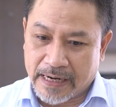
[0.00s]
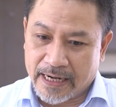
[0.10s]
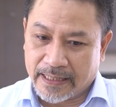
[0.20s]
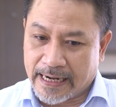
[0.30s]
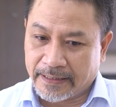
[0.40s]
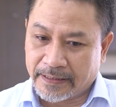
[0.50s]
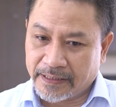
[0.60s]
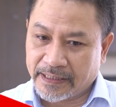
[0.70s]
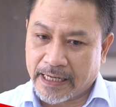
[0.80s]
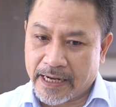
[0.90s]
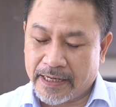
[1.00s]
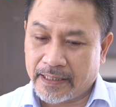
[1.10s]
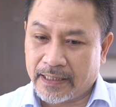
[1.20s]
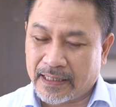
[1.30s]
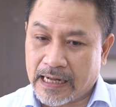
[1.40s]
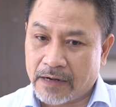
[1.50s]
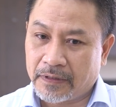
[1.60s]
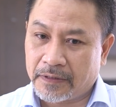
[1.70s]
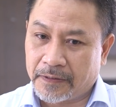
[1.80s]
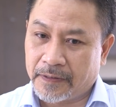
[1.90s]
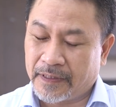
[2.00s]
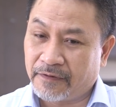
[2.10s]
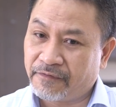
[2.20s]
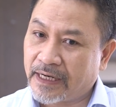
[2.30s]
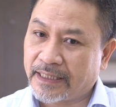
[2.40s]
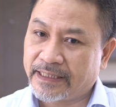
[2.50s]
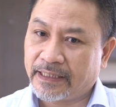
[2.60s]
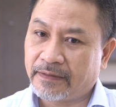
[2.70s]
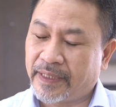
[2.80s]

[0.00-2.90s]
I could say our Faculty of